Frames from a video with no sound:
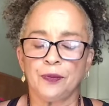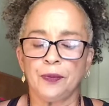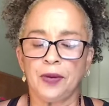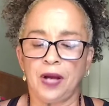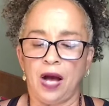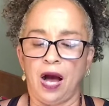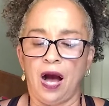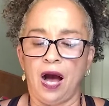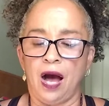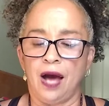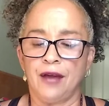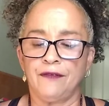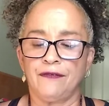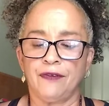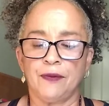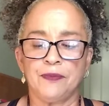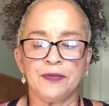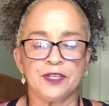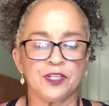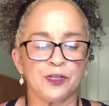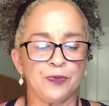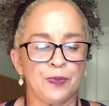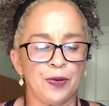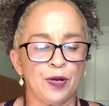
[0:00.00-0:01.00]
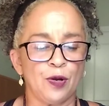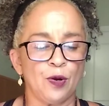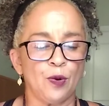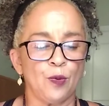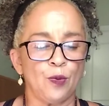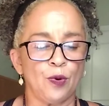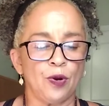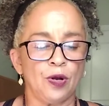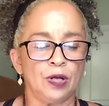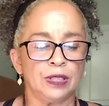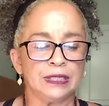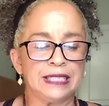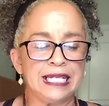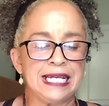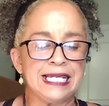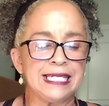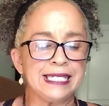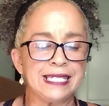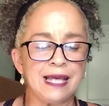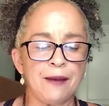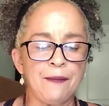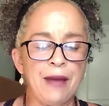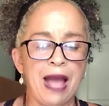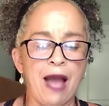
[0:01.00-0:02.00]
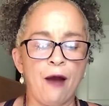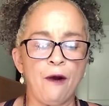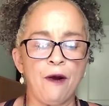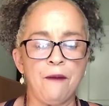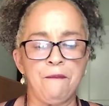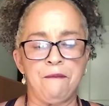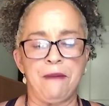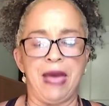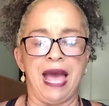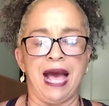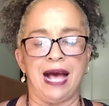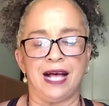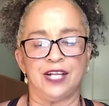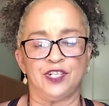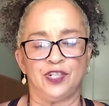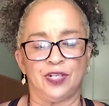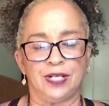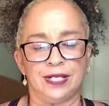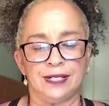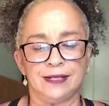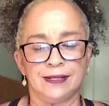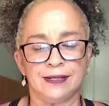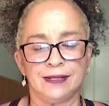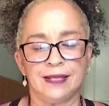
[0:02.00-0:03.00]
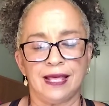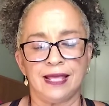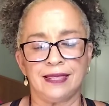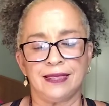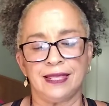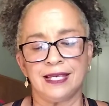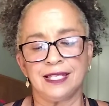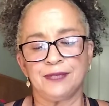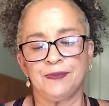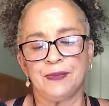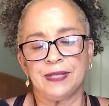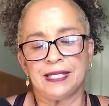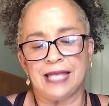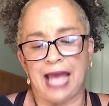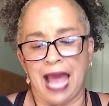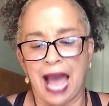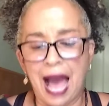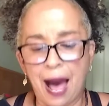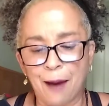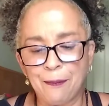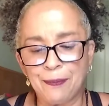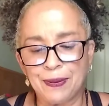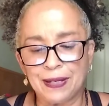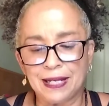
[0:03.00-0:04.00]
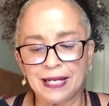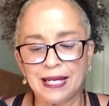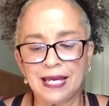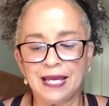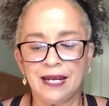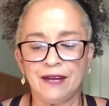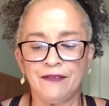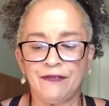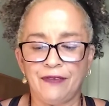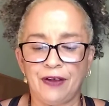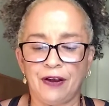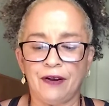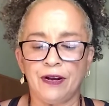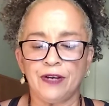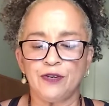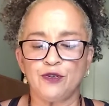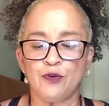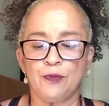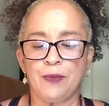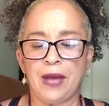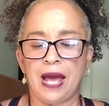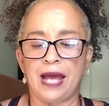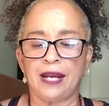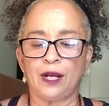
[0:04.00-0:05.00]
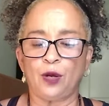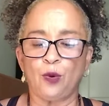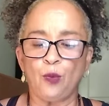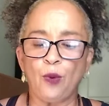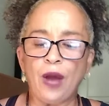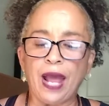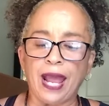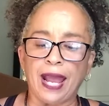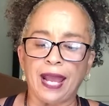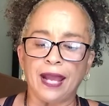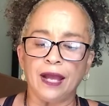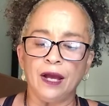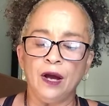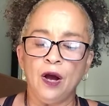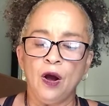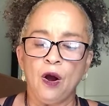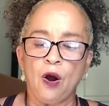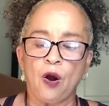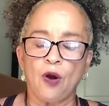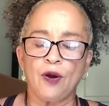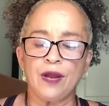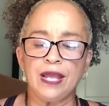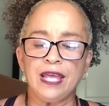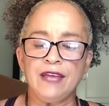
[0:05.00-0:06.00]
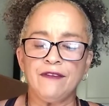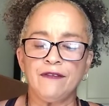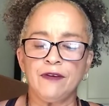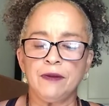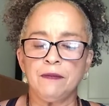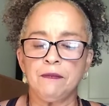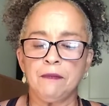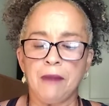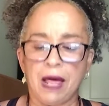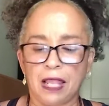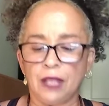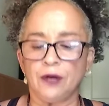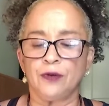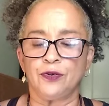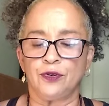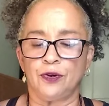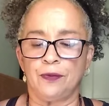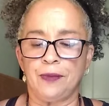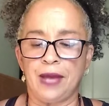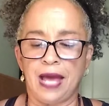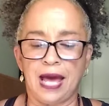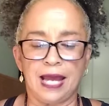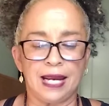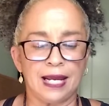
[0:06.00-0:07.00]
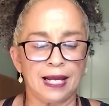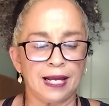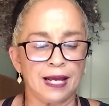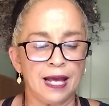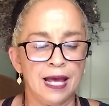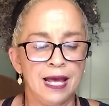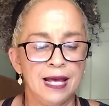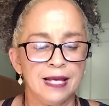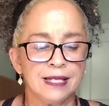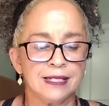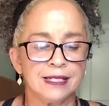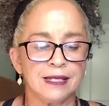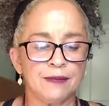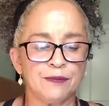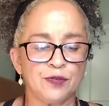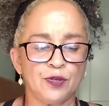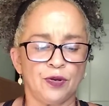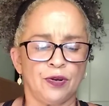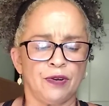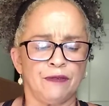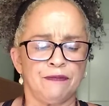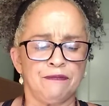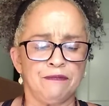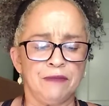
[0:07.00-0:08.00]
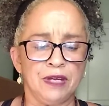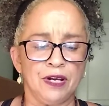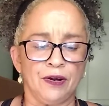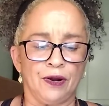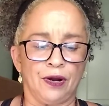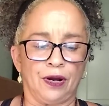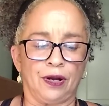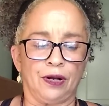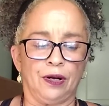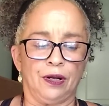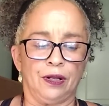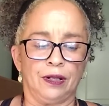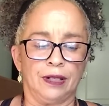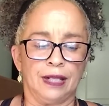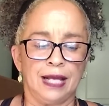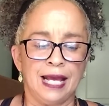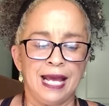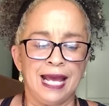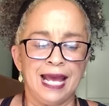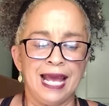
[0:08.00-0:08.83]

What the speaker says: from God, from the spirit world, he somehow imagines that this must happen in a very dramatic way, or even melodramatic, some sort of miracle.